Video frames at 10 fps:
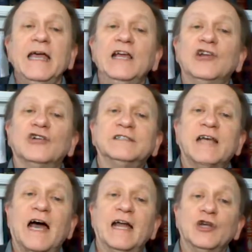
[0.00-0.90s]
He looks
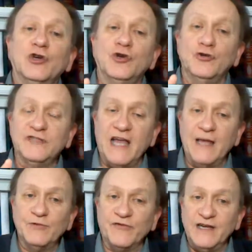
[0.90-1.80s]
at whose
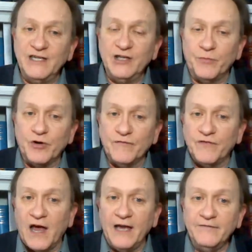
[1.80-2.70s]
names are written in the book of
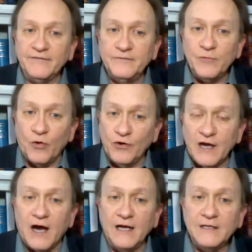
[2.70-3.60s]
life or
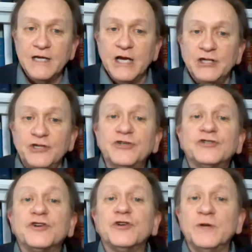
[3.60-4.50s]
not to
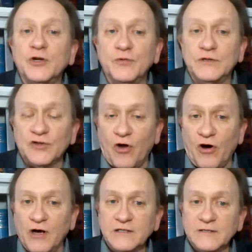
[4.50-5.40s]
determine who is
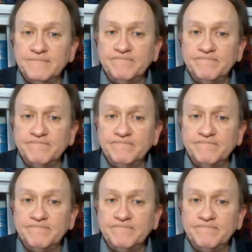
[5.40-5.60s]
lost.